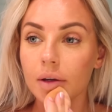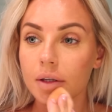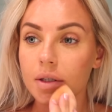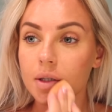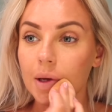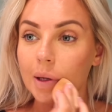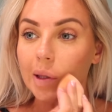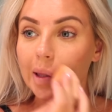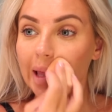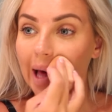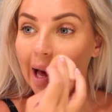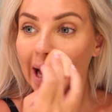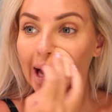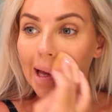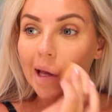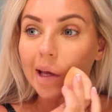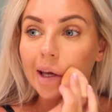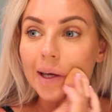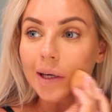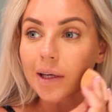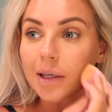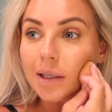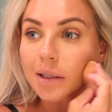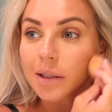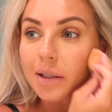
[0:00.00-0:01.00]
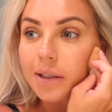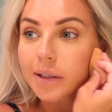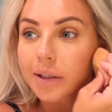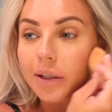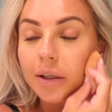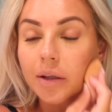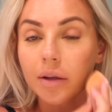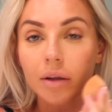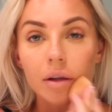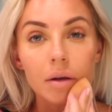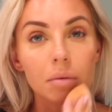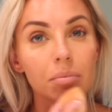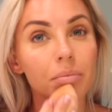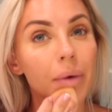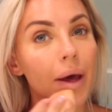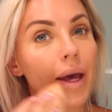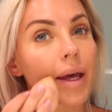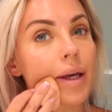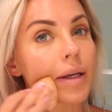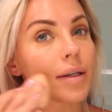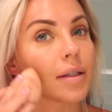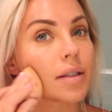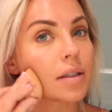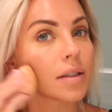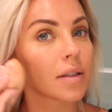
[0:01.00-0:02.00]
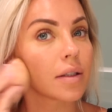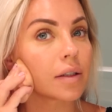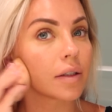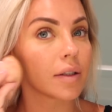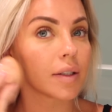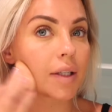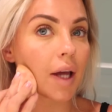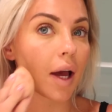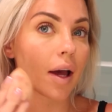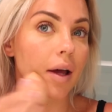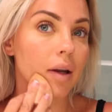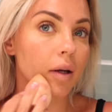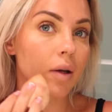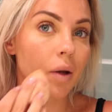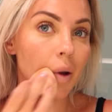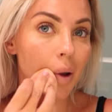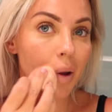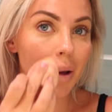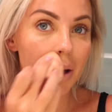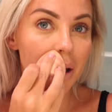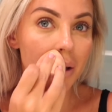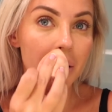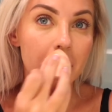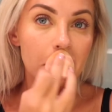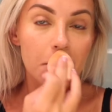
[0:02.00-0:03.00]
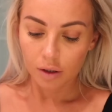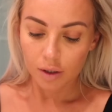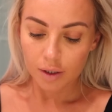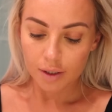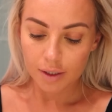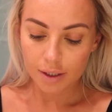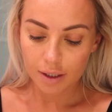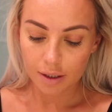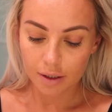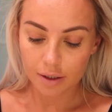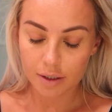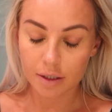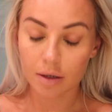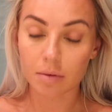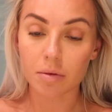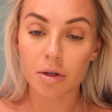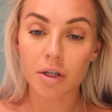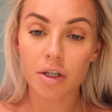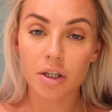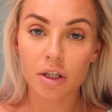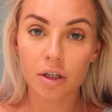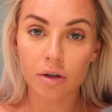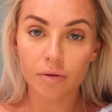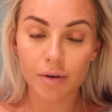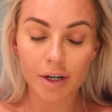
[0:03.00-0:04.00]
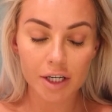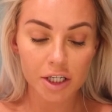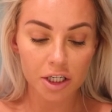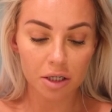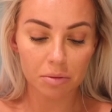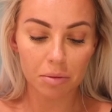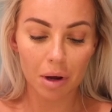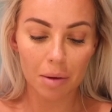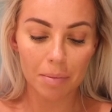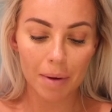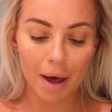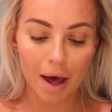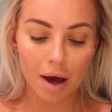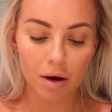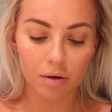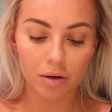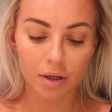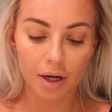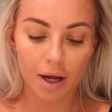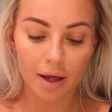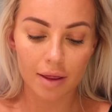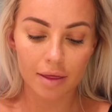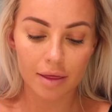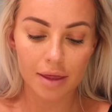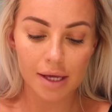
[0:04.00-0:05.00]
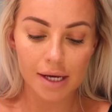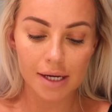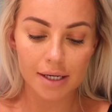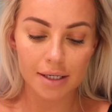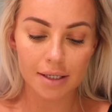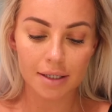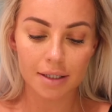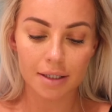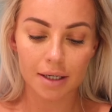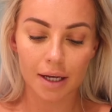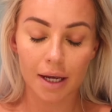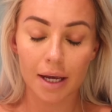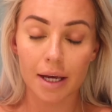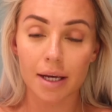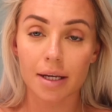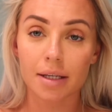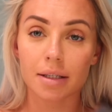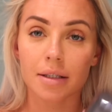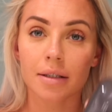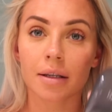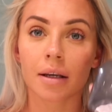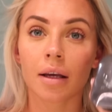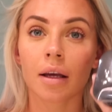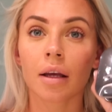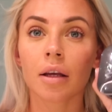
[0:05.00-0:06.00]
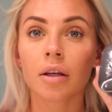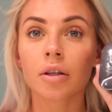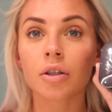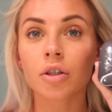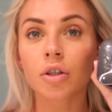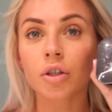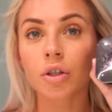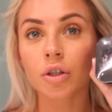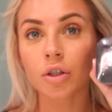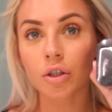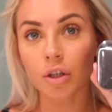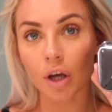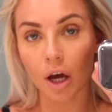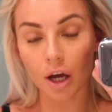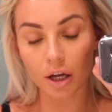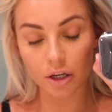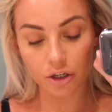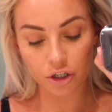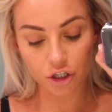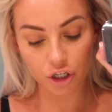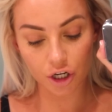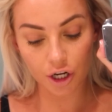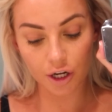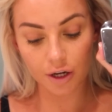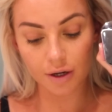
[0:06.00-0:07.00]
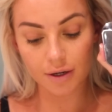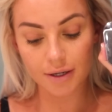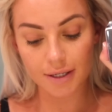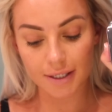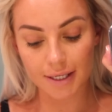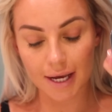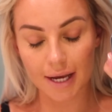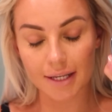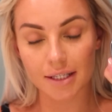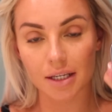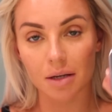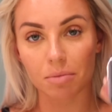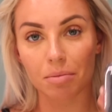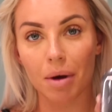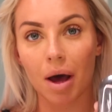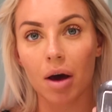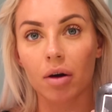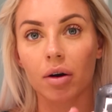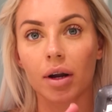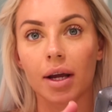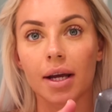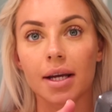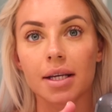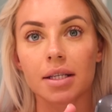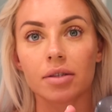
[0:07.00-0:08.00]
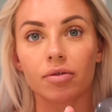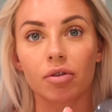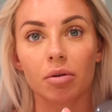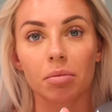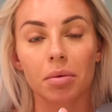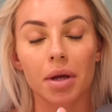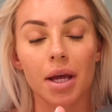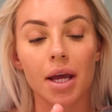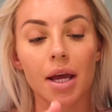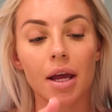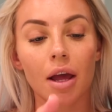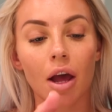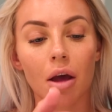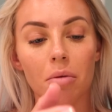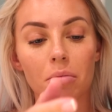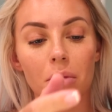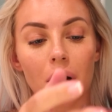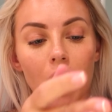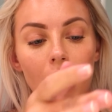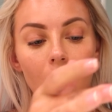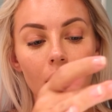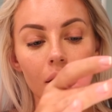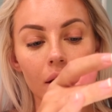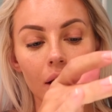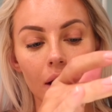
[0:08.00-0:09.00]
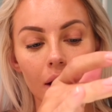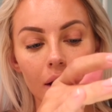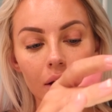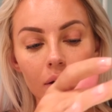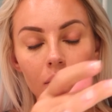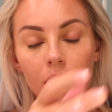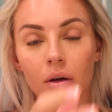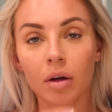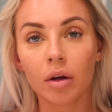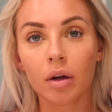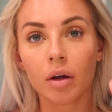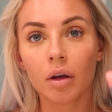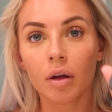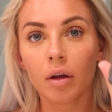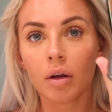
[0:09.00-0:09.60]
So that is the base done. So I'm just going to redo my powder. This is such a good setting powder. It's from Kiko Milano.